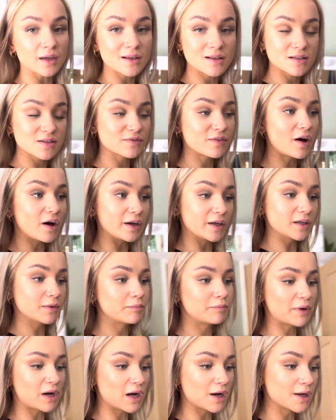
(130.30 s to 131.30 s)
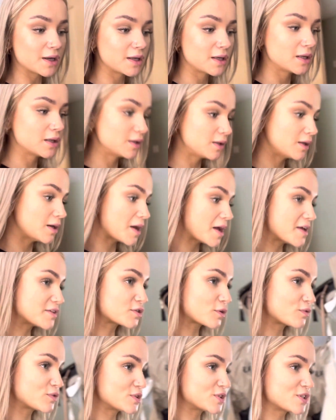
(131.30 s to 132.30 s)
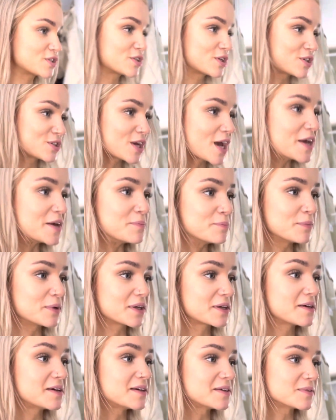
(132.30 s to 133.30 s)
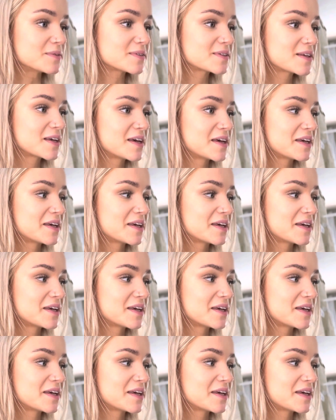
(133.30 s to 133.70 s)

it's fine, but it's obviously just a shame because